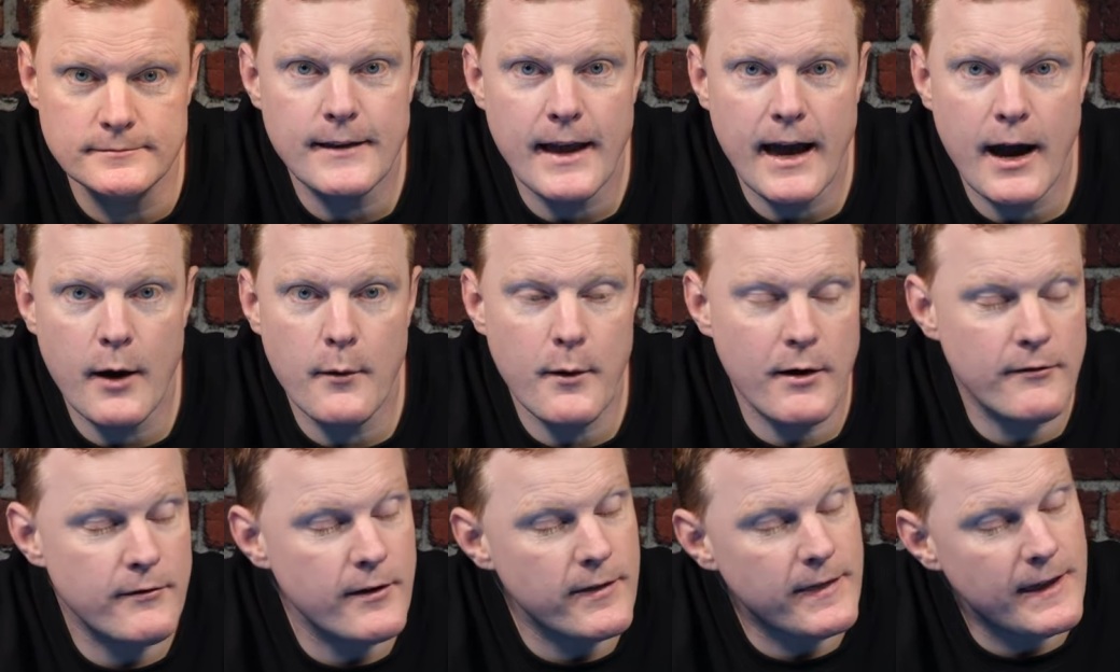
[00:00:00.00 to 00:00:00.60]

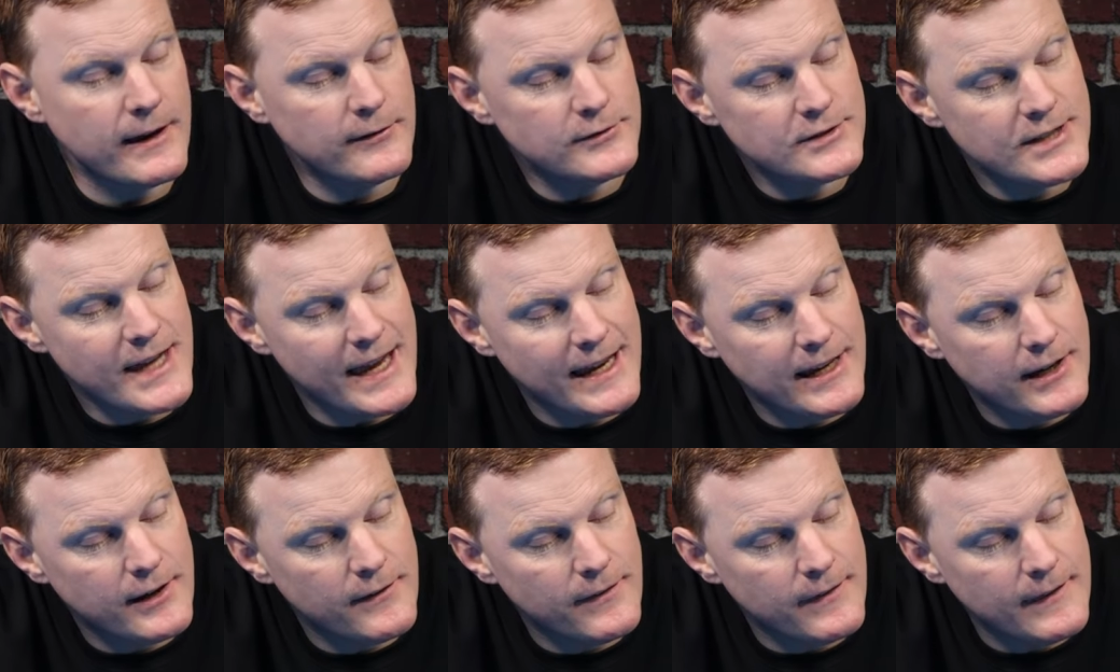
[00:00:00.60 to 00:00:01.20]
However, they've
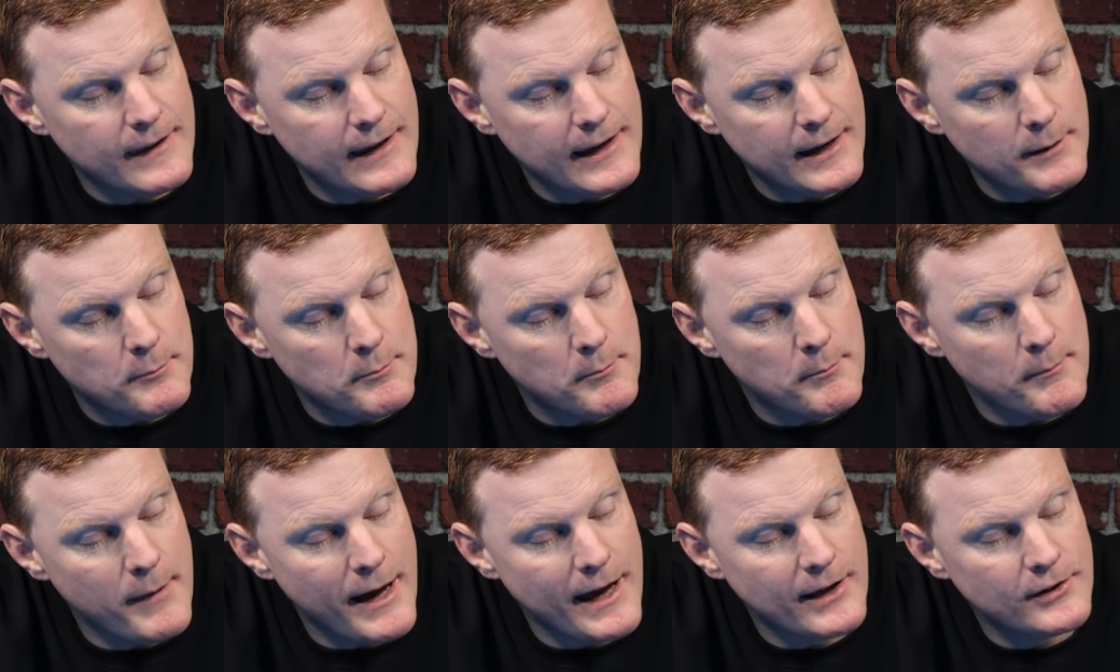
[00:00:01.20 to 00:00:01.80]
taken the
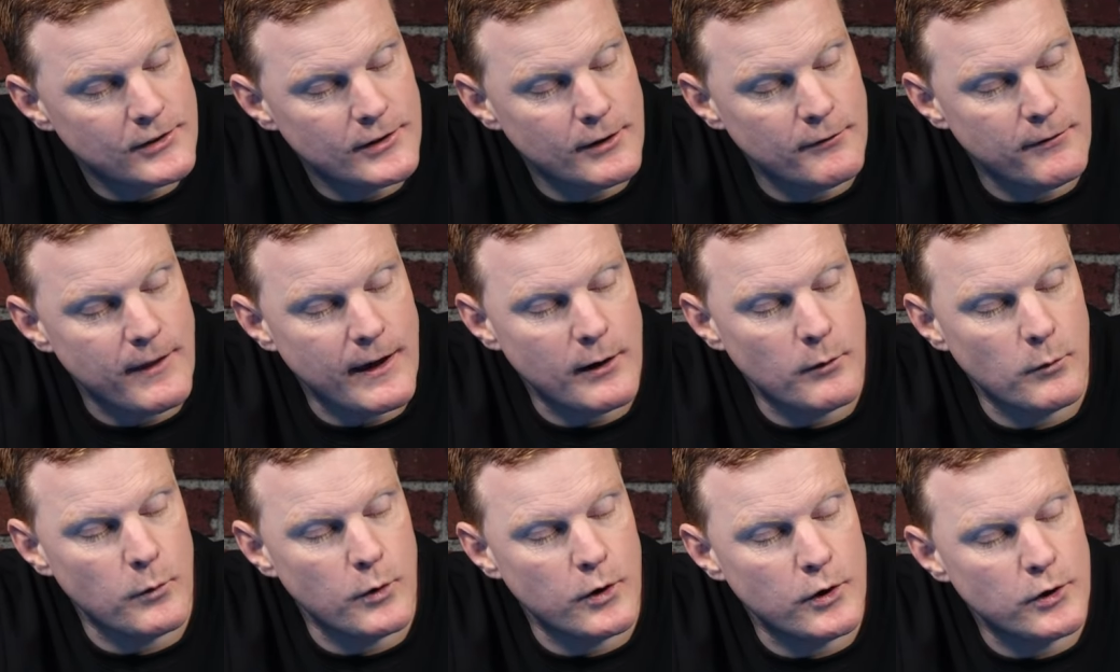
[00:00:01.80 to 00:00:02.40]
mass of
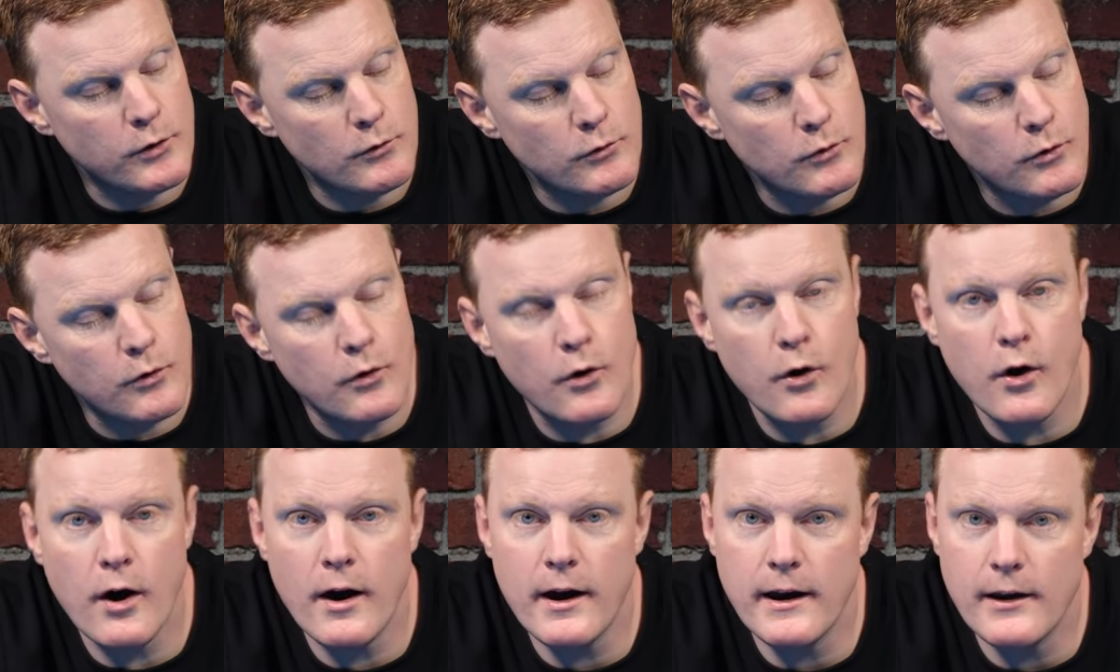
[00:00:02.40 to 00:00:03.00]
that wood
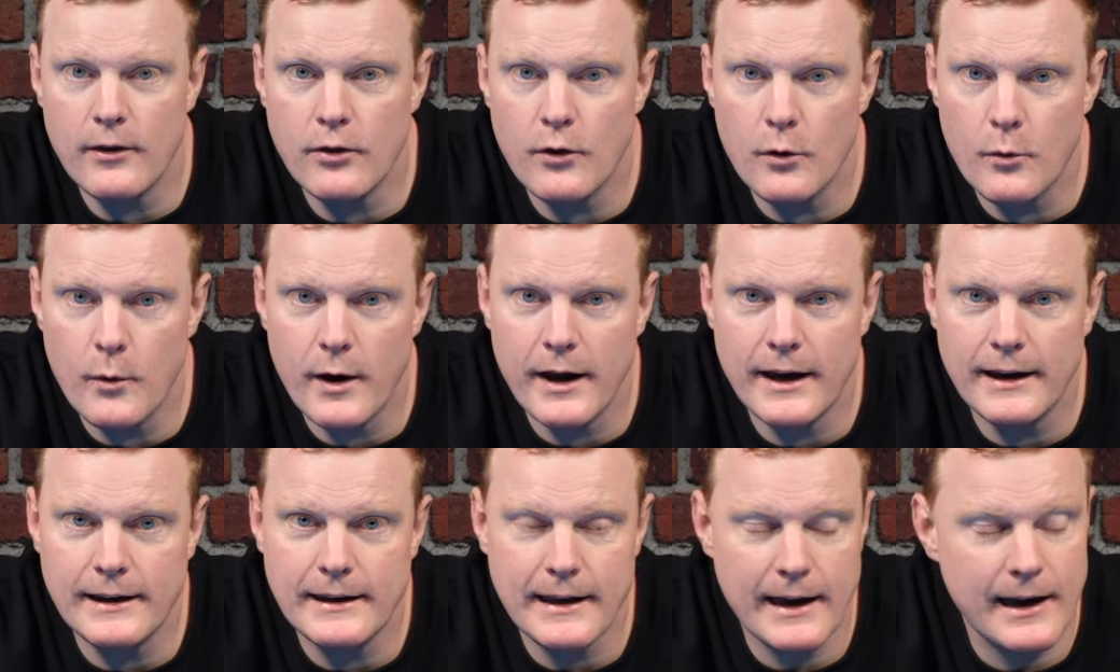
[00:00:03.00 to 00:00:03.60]
right the
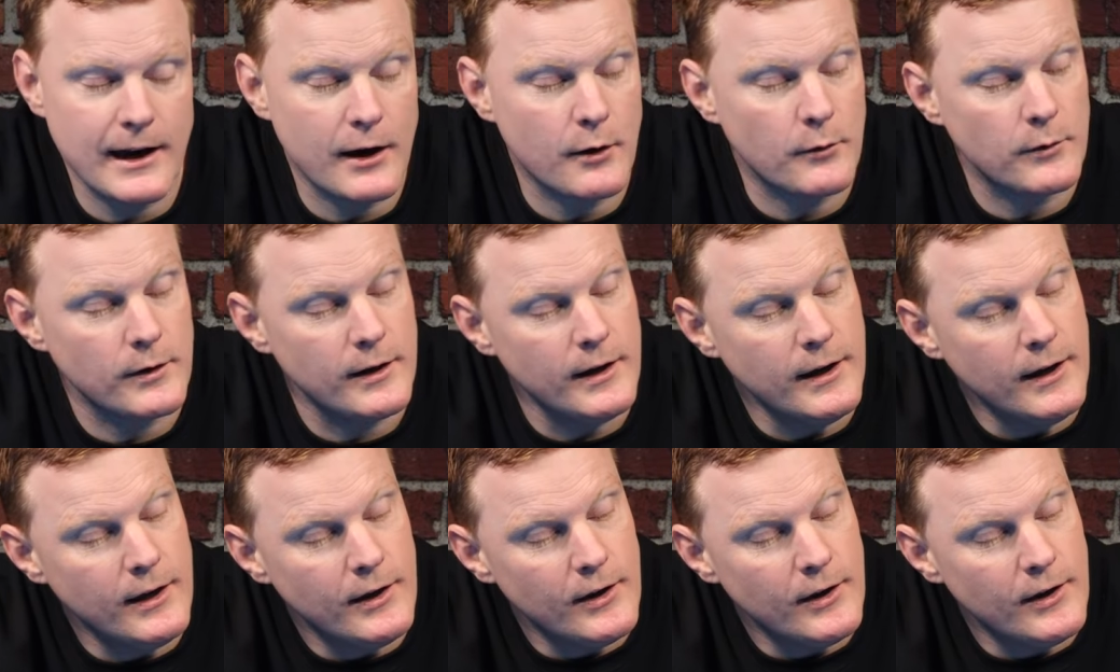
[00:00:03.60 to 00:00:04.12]
way down.